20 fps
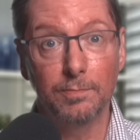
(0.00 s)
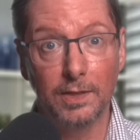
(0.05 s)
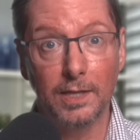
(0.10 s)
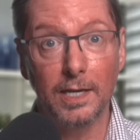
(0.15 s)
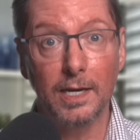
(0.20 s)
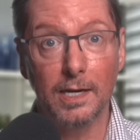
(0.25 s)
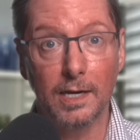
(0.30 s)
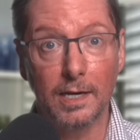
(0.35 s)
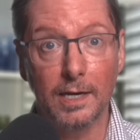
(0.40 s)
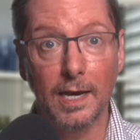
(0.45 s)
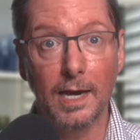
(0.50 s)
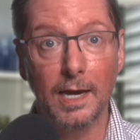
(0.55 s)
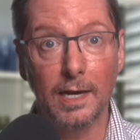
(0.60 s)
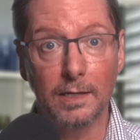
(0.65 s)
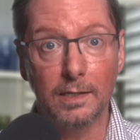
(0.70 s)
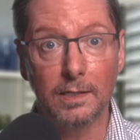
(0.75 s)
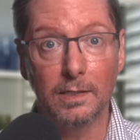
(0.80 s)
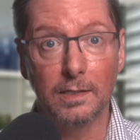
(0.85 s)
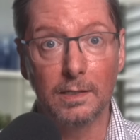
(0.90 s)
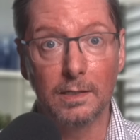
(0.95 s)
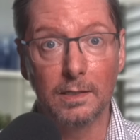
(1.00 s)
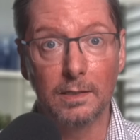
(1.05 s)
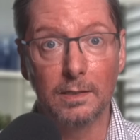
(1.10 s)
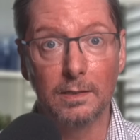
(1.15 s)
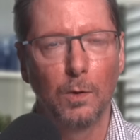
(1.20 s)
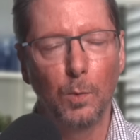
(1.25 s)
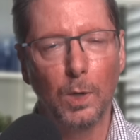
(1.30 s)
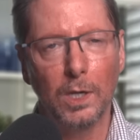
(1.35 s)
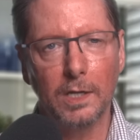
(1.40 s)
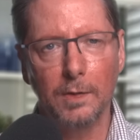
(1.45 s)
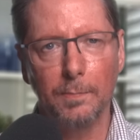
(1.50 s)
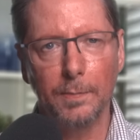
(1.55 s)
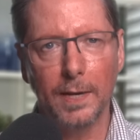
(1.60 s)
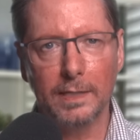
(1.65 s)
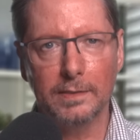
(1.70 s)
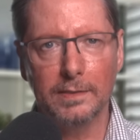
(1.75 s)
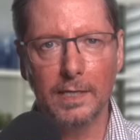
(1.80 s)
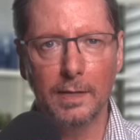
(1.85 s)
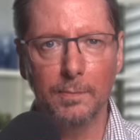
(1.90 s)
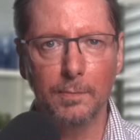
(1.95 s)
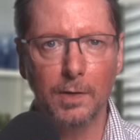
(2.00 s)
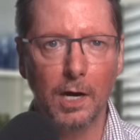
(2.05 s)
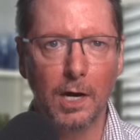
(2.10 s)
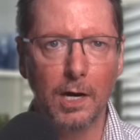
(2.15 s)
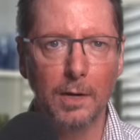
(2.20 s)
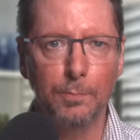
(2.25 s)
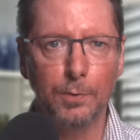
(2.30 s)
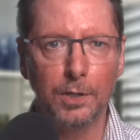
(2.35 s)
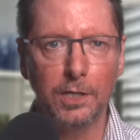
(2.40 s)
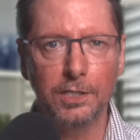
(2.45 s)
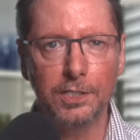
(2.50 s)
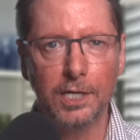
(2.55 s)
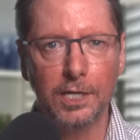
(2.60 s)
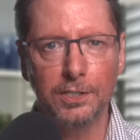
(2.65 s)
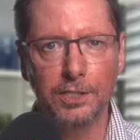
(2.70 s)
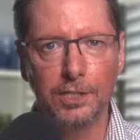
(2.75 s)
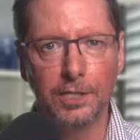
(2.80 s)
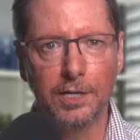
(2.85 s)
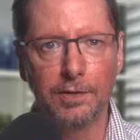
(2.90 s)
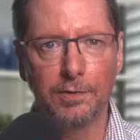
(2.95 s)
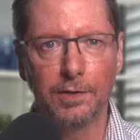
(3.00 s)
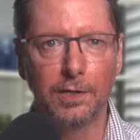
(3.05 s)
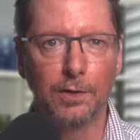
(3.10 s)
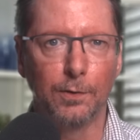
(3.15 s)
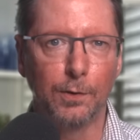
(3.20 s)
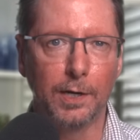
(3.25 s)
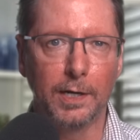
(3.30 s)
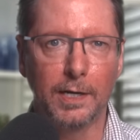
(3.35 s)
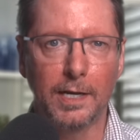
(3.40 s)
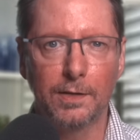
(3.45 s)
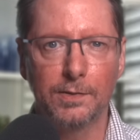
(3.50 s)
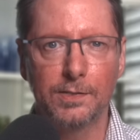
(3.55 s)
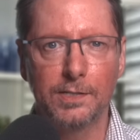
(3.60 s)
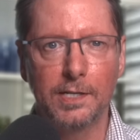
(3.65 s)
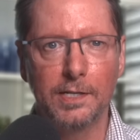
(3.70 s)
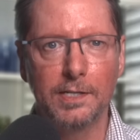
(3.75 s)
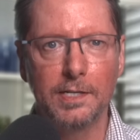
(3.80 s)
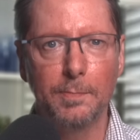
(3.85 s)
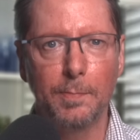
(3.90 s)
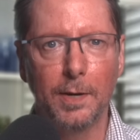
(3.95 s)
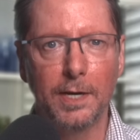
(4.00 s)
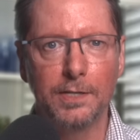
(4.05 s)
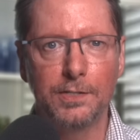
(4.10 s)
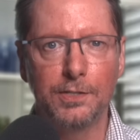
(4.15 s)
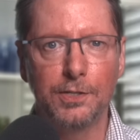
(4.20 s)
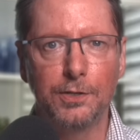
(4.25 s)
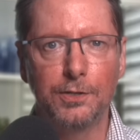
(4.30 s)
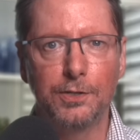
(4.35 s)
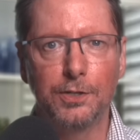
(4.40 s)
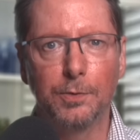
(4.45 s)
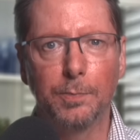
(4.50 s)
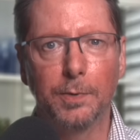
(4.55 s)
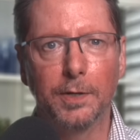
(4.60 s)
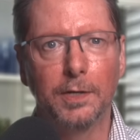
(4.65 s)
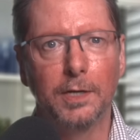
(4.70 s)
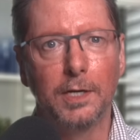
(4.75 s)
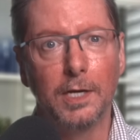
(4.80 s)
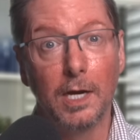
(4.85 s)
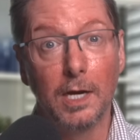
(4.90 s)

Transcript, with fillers: think again. Welcome back to MGUY, British engineer and lawyer, now Sydney based YouTuber.